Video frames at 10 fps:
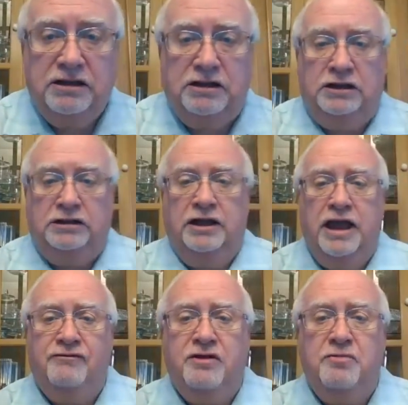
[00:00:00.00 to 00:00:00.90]

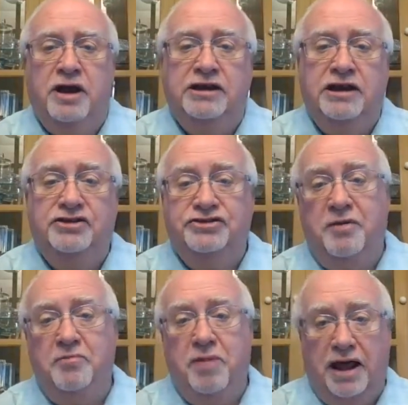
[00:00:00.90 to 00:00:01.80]
everybody needs
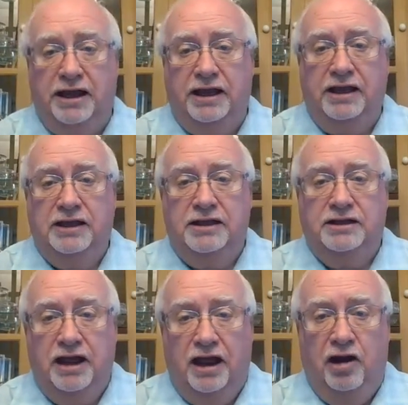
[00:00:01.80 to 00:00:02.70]
somebody
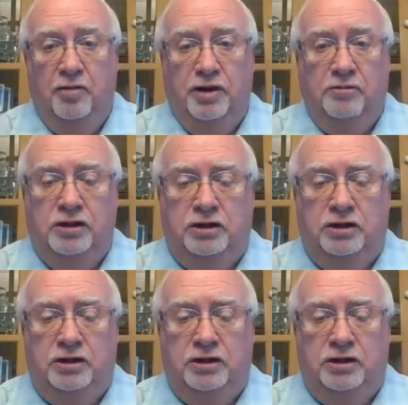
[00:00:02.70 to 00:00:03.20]
to help them.